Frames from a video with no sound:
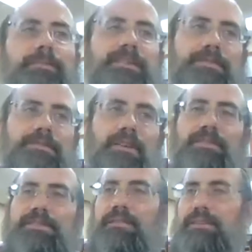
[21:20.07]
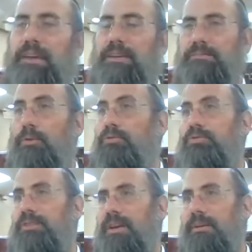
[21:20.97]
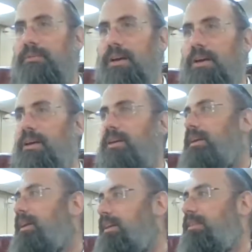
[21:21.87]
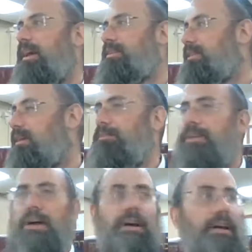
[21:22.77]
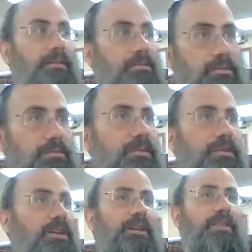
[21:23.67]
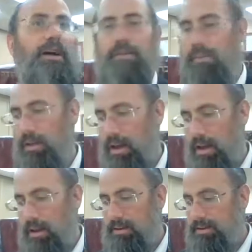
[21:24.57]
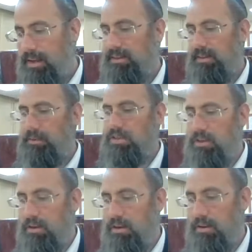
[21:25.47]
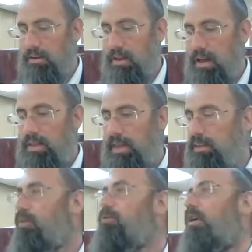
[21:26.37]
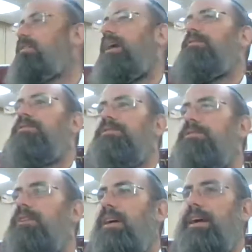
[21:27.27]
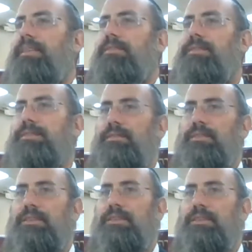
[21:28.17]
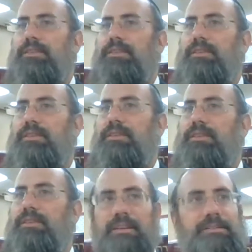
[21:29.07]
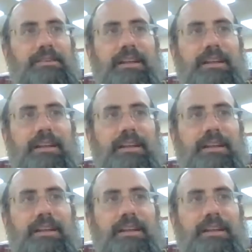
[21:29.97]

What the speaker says: the mitzvah of sukkah for 7 days? What would you say? Eat there, sleep there, learn that. Says the Mishnah, don't knock down your sukkah at the end of the 7 days.